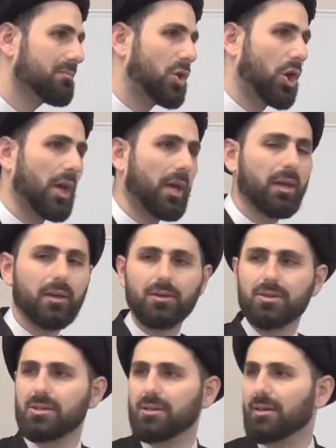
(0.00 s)

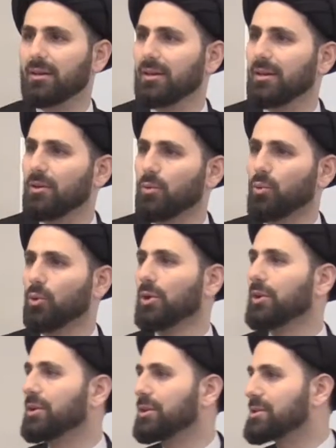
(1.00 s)
Kings,
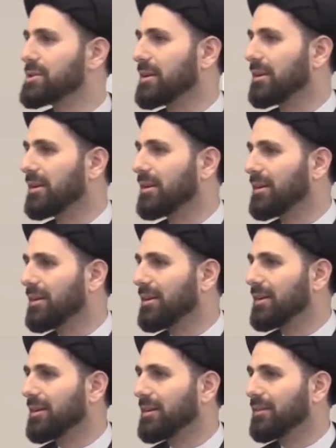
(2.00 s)
rulers,
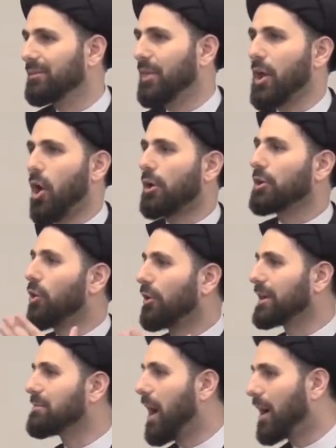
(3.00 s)
they are your
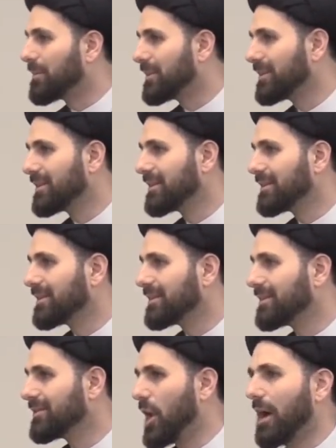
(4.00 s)
imam.
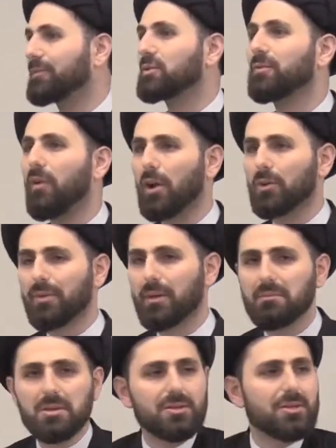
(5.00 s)
You have to follow
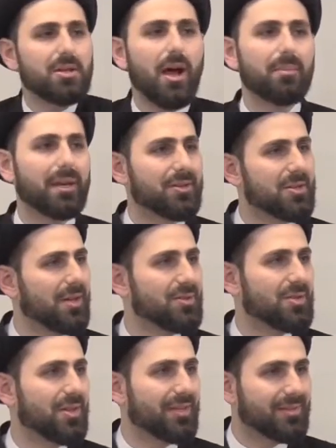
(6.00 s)
them. This does not make
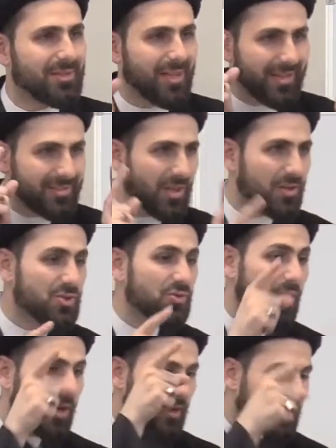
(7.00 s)
sense. The intellect tells
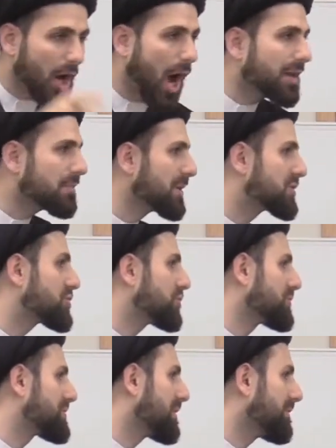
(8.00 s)
you God must
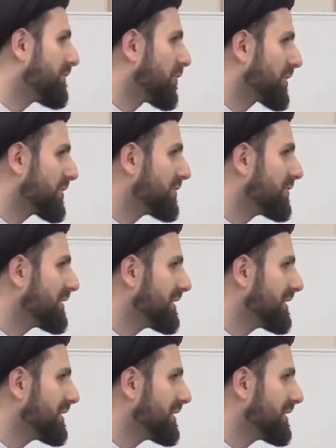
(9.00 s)
choose them for you.